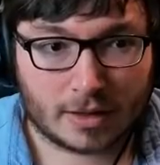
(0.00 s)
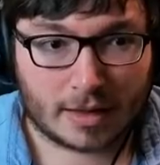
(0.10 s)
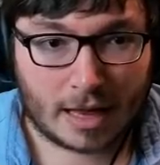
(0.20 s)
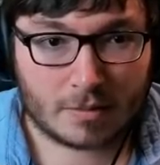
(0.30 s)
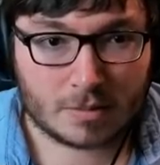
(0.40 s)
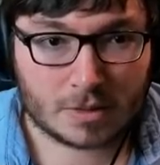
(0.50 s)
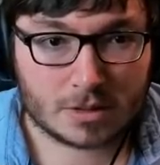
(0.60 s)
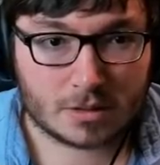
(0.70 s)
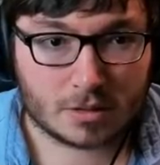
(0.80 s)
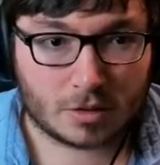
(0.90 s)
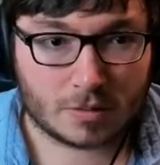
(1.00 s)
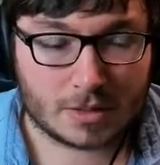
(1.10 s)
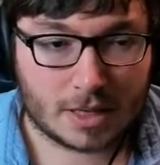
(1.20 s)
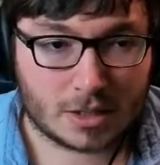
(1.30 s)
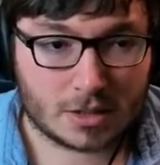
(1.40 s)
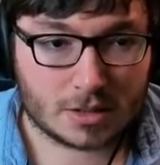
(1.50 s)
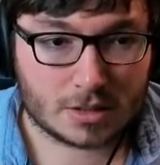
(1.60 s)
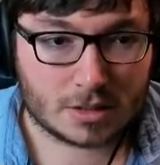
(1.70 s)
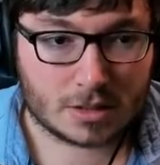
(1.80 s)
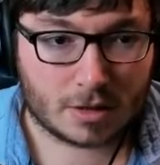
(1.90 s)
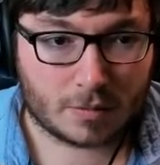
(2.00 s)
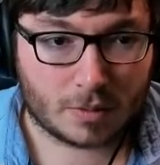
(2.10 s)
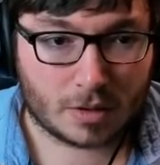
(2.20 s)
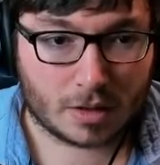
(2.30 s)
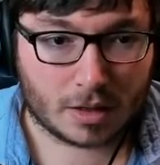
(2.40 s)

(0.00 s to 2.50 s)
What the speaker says: the games, the group stages and stuff were,